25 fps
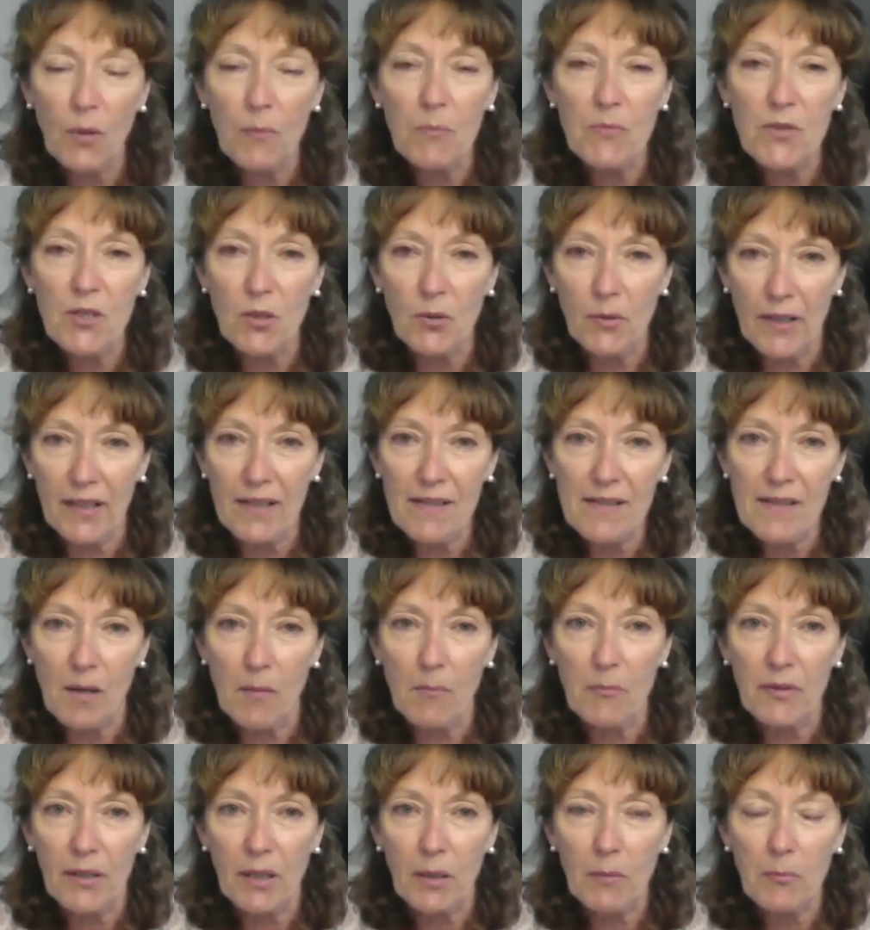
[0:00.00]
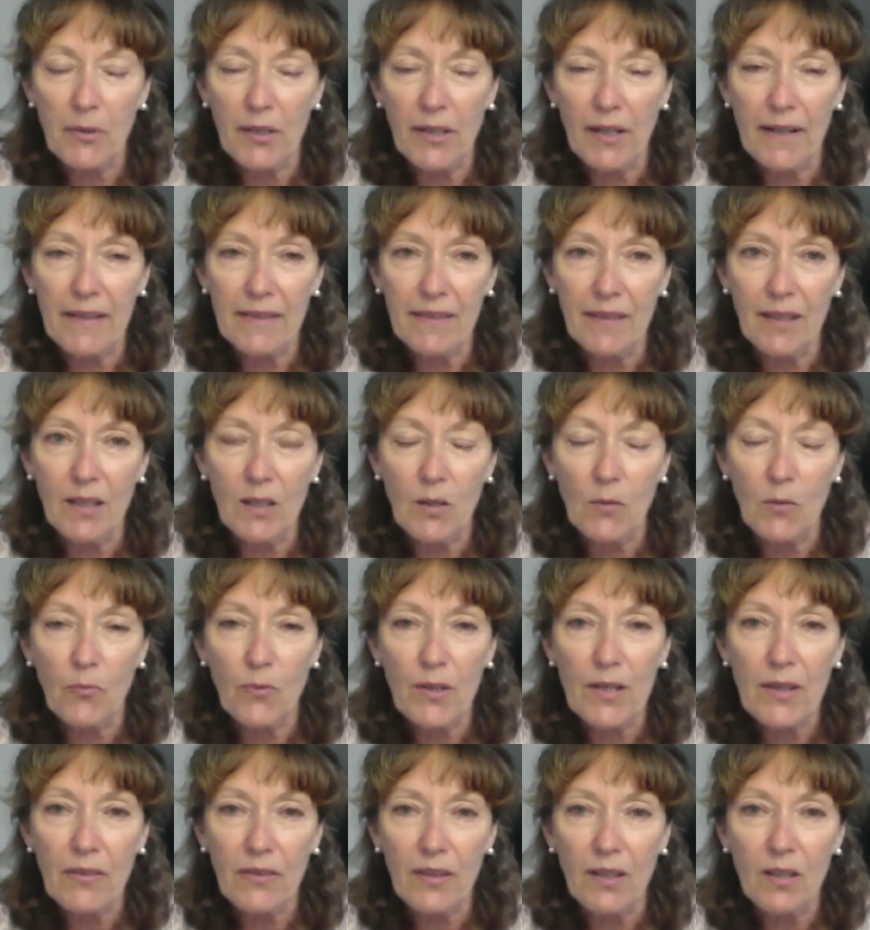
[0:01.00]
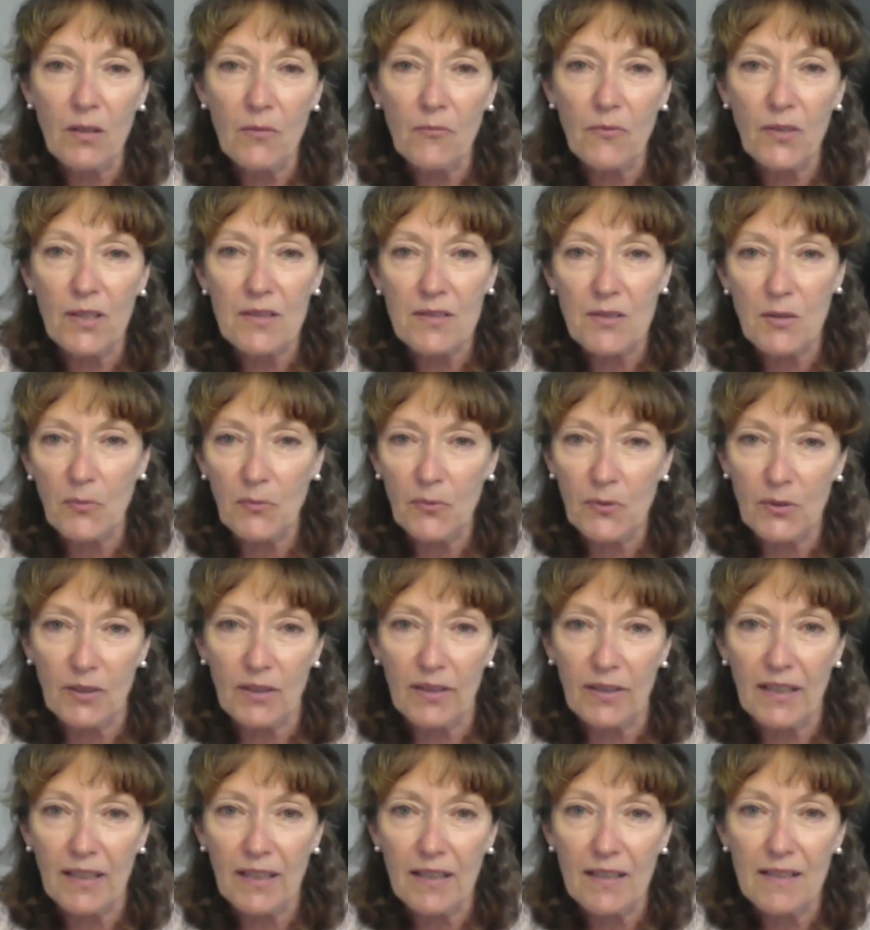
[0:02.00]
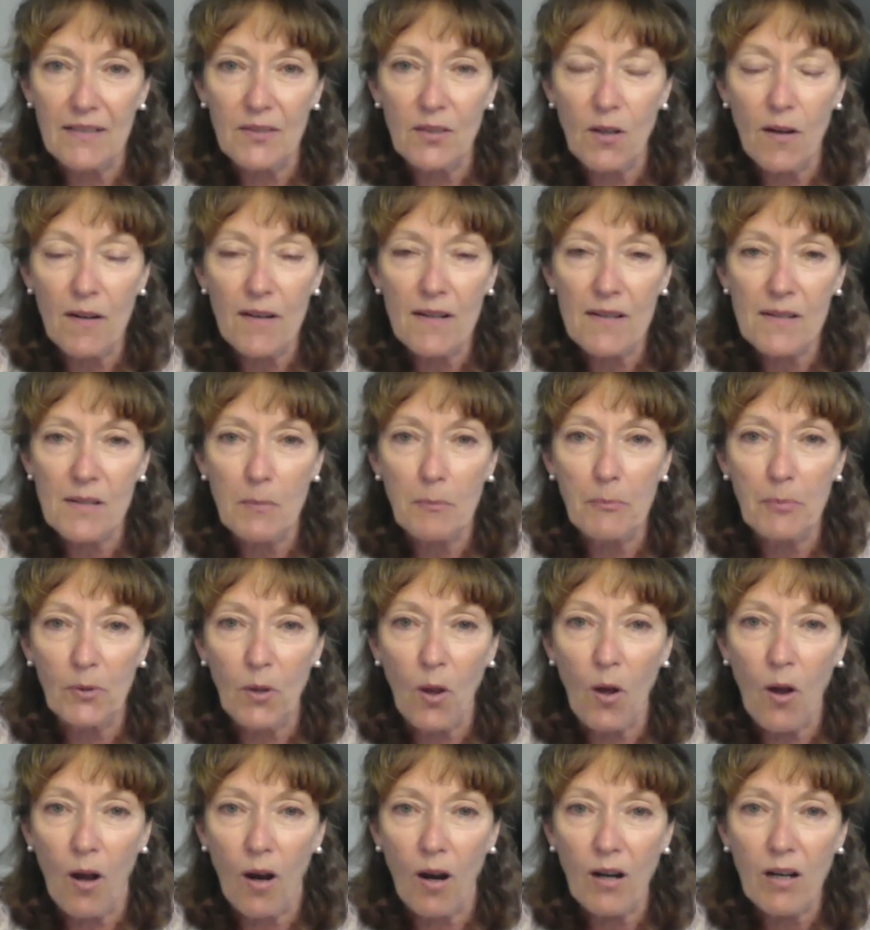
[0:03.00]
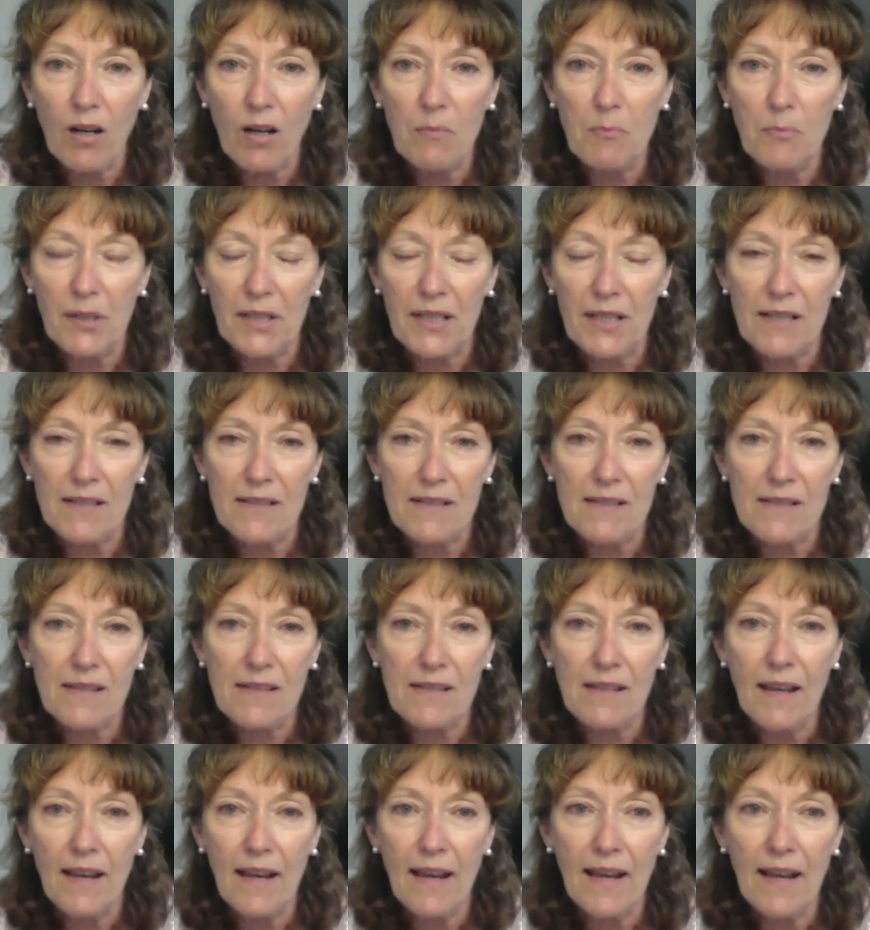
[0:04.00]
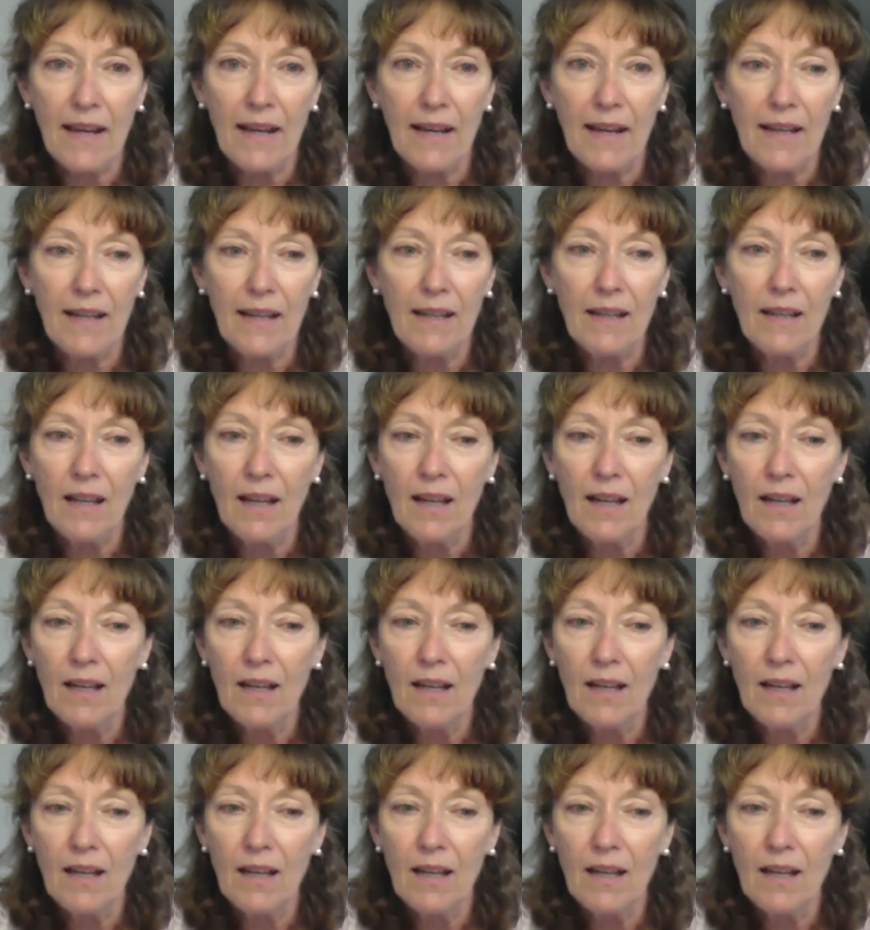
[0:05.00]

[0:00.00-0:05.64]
from doing something. But I think if we think of it differently, not as a block, but as a